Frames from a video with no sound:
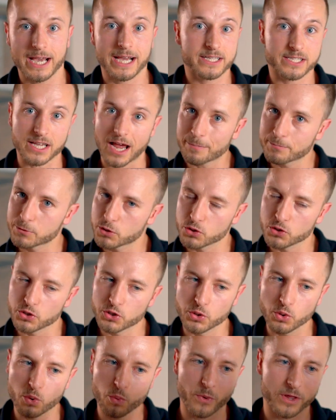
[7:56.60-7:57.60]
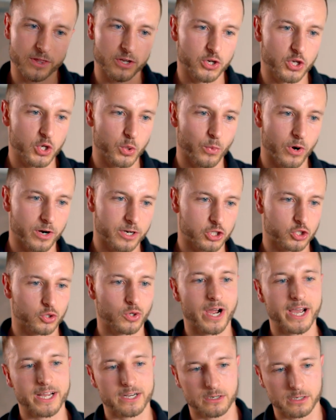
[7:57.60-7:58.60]
It's up to you whether you want to
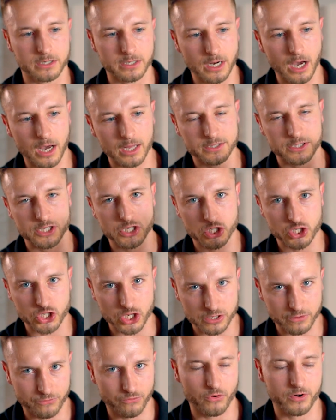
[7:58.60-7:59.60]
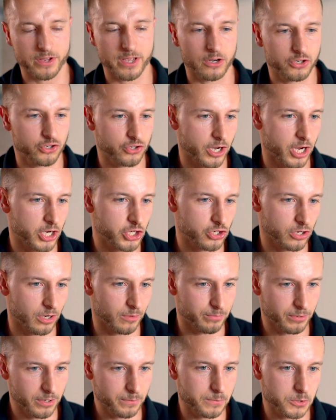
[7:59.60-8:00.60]
try it or not. This is just for the educational
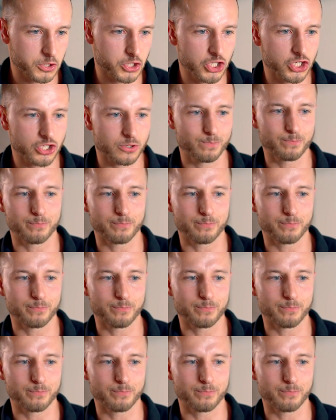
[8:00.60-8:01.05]
purposes.